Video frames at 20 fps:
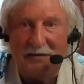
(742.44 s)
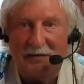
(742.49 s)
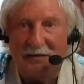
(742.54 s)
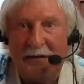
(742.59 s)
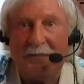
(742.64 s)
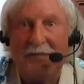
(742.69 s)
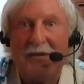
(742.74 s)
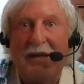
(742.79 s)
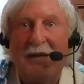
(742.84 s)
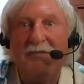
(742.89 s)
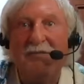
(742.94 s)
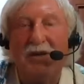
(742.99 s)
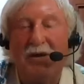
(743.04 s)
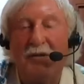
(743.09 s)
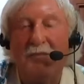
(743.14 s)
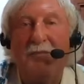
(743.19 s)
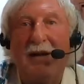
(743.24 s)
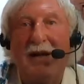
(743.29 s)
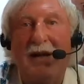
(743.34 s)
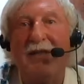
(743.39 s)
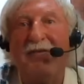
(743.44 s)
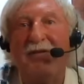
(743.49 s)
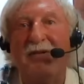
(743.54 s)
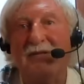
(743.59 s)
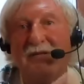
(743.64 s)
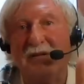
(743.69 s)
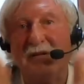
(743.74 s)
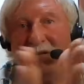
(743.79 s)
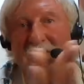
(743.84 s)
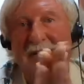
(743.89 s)
sometimes our path
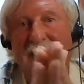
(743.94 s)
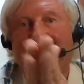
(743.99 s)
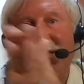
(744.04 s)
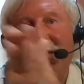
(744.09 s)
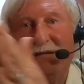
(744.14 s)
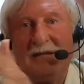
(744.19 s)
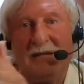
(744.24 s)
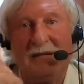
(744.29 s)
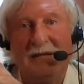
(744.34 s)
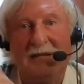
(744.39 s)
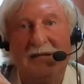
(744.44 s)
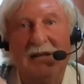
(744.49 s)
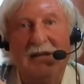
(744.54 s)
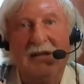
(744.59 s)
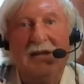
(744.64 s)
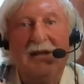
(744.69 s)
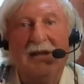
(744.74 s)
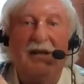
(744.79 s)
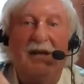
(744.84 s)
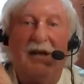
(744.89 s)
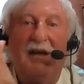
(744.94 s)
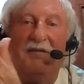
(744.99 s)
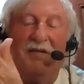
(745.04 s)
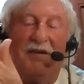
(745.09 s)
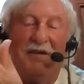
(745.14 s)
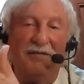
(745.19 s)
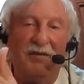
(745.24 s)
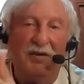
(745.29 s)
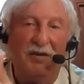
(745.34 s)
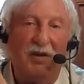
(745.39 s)
is a lesson of
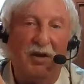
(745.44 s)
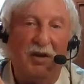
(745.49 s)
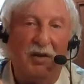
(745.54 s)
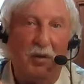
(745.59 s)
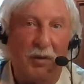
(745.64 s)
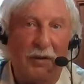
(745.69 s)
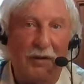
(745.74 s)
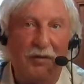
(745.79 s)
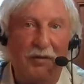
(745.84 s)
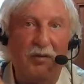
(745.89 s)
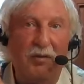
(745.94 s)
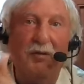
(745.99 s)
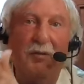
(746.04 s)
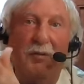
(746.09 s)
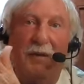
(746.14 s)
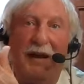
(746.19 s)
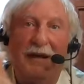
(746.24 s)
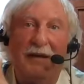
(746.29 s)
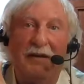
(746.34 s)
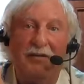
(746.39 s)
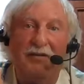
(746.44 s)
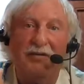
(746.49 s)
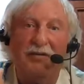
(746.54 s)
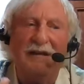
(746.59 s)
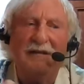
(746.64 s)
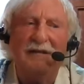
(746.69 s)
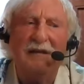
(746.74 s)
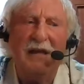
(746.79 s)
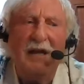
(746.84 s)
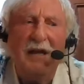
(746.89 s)
even going through the pain and the
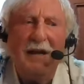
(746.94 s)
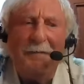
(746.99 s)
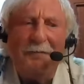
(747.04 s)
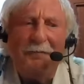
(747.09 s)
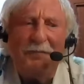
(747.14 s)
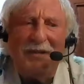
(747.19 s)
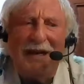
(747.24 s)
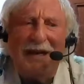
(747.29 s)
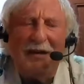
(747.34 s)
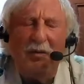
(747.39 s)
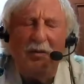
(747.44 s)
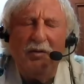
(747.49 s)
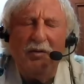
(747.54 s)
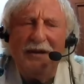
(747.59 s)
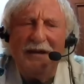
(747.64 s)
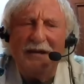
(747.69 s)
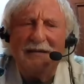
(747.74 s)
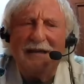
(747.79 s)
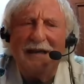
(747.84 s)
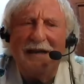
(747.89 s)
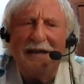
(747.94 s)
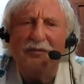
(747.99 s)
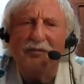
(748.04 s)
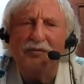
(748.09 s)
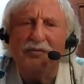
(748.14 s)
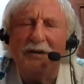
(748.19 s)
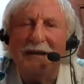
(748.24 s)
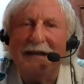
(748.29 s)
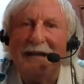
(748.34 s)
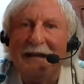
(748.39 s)
rest. But I don't think it's ever
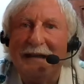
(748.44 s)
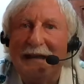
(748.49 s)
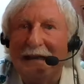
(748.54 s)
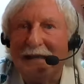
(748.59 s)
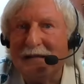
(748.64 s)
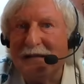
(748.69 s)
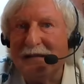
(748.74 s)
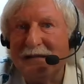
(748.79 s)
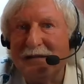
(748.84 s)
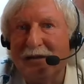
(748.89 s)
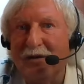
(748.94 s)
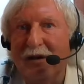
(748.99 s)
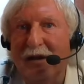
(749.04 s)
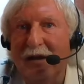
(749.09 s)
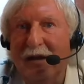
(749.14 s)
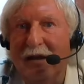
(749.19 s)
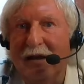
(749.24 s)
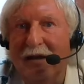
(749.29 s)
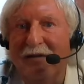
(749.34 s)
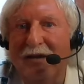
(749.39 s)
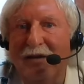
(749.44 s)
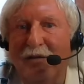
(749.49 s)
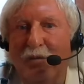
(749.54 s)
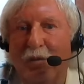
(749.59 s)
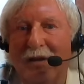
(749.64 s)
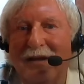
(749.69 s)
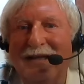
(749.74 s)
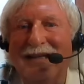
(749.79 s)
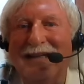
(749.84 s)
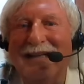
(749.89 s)
really necessary. I think
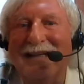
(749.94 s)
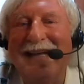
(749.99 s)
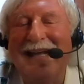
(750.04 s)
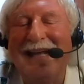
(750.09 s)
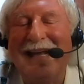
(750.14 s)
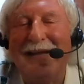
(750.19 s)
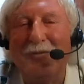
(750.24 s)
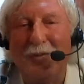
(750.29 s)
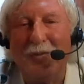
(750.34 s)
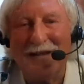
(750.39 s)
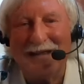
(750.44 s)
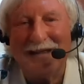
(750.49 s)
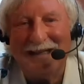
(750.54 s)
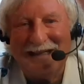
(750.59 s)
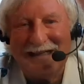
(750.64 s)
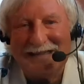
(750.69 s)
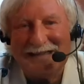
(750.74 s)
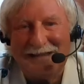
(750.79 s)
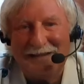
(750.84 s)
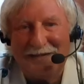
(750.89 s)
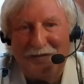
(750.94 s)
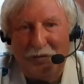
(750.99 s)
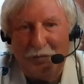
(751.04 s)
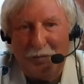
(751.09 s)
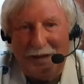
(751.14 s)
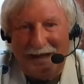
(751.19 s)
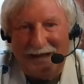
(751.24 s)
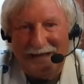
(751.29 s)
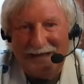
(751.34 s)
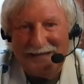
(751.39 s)
one can get what the lesson of the
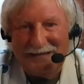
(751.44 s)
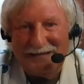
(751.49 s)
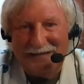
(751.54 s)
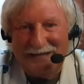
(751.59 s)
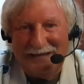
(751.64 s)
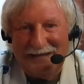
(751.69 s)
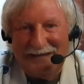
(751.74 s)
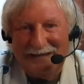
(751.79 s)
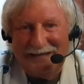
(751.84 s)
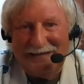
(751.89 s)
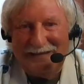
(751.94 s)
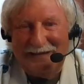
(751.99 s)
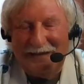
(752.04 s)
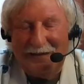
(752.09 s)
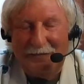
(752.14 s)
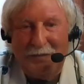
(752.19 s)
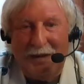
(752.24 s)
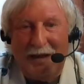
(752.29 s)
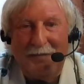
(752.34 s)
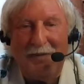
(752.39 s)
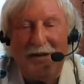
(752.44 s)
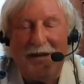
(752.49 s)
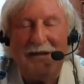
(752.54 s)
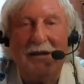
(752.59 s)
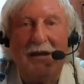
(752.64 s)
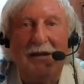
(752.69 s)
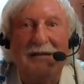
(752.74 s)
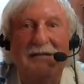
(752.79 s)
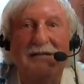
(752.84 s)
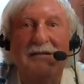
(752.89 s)
pain is. That maybe
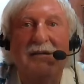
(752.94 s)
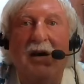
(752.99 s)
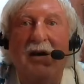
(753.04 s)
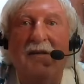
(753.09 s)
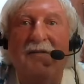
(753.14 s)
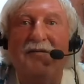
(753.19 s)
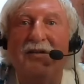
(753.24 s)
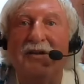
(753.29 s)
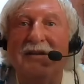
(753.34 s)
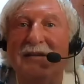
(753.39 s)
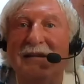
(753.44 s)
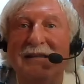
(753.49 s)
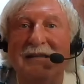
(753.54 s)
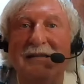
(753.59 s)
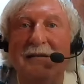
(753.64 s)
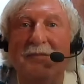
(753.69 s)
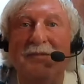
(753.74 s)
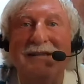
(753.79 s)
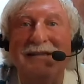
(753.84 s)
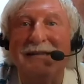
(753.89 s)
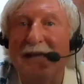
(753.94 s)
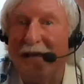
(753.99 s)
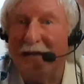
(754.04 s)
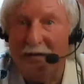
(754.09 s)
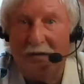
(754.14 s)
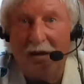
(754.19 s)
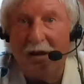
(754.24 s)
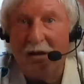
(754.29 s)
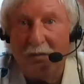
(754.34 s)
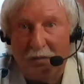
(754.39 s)
is often is simply
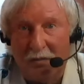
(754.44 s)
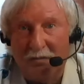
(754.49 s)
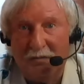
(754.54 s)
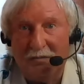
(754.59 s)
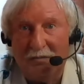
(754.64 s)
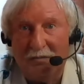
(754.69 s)
saying no,